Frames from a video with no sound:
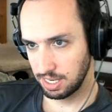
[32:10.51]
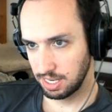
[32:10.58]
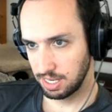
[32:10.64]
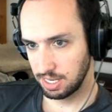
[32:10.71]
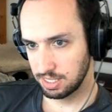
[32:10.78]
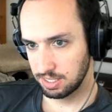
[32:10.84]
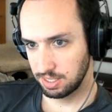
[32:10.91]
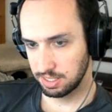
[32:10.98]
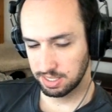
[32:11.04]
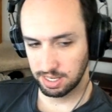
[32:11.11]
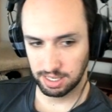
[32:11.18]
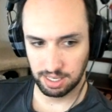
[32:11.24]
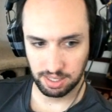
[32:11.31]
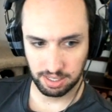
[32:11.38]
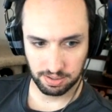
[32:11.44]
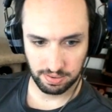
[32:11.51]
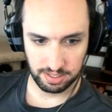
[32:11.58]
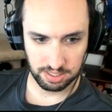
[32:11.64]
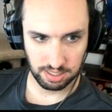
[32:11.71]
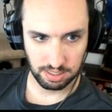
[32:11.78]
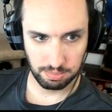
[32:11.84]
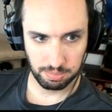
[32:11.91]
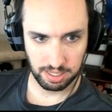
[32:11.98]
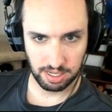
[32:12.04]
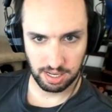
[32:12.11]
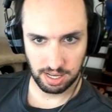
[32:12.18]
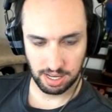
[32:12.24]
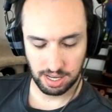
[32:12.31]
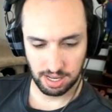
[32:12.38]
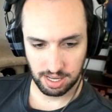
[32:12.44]
So this can kill a creature, uh, yeah. but
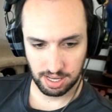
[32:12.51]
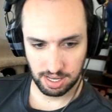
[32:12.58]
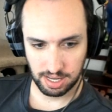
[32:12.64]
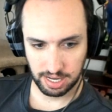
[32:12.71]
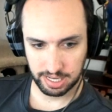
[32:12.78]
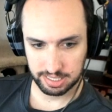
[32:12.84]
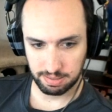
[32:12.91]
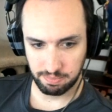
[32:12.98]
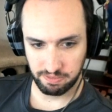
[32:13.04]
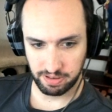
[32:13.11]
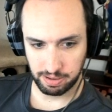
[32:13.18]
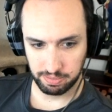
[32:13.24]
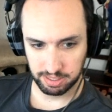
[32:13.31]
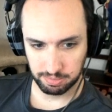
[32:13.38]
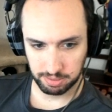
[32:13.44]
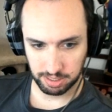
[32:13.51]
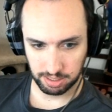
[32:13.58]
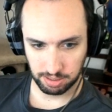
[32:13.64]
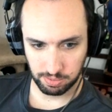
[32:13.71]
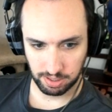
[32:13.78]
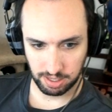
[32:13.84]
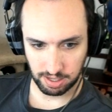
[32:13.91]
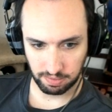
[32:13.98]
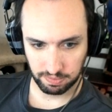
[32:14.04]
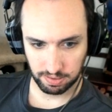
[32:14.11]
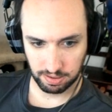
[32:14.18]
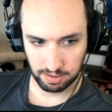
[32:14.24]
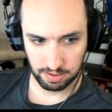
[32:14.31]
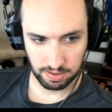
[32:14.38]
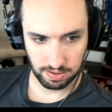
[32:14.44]
I guess I'm fine with him killing Coin
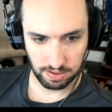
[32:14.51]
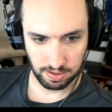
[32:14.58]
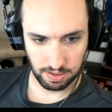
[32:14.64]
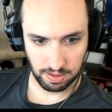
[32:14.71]
Coffer. All